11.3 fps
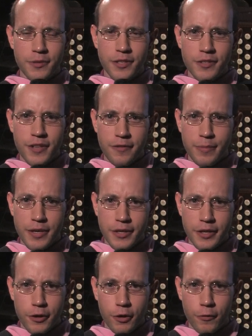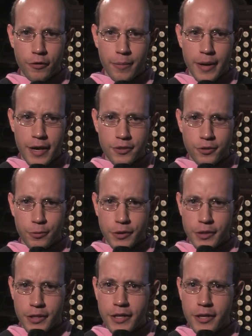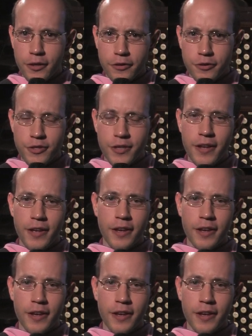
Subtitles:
Since I've been here over the past 3 years,